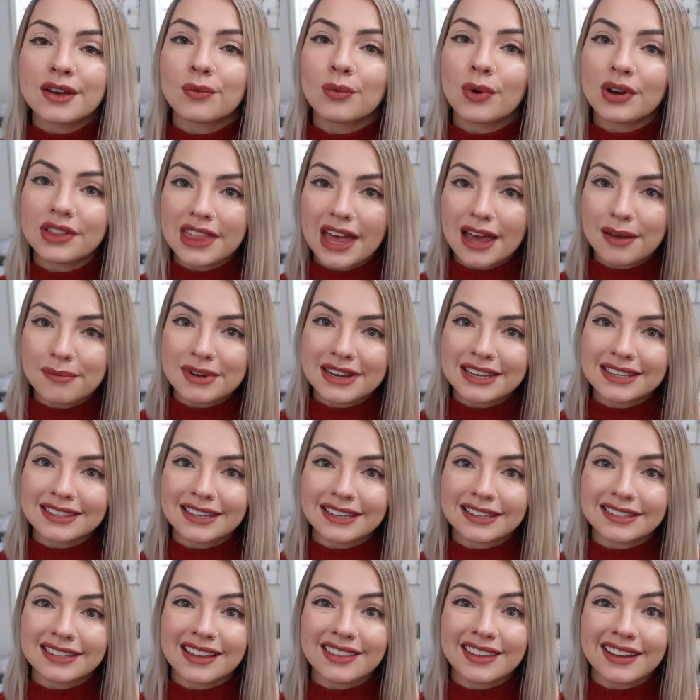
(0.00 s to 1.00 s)
what that means
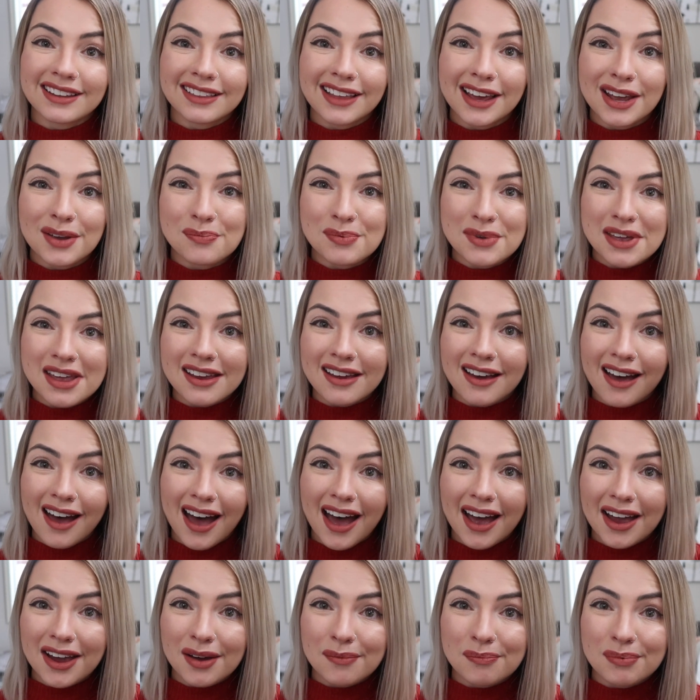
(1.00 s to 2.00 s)
is that they like being
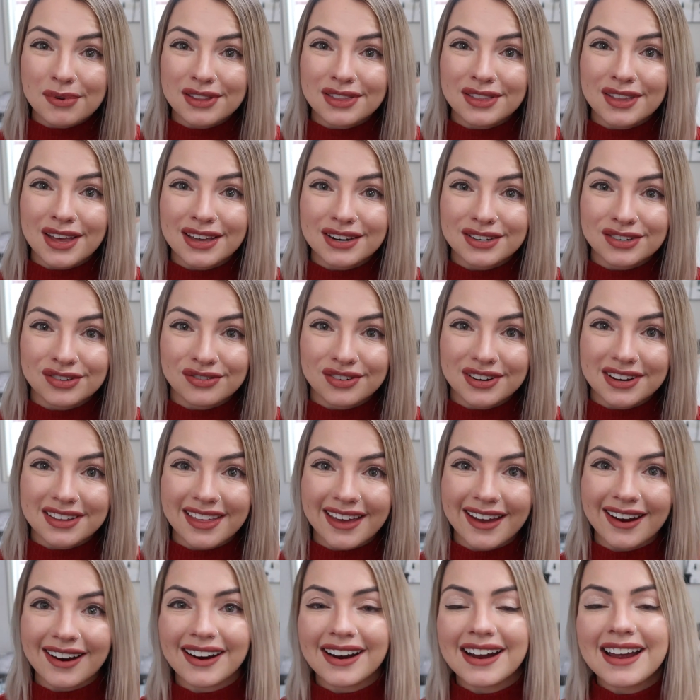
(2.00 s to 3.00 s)
high up in that tree
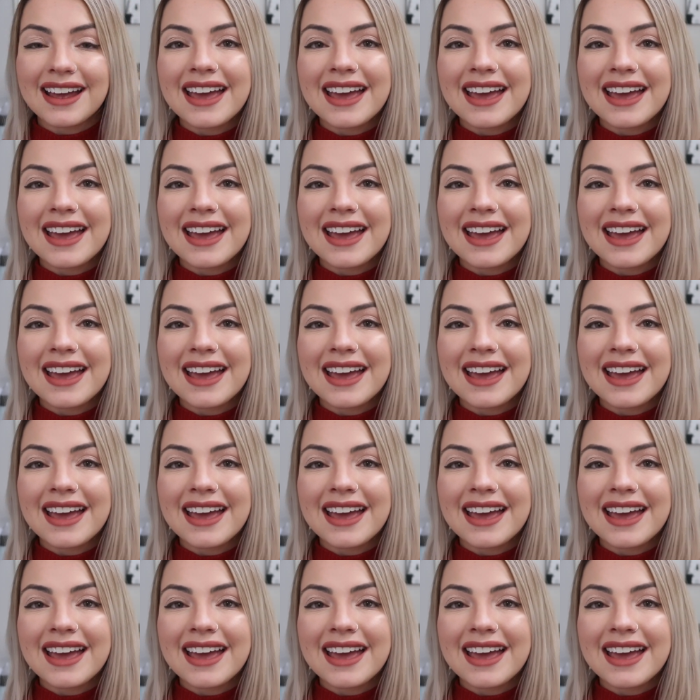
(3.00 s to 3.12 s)
there.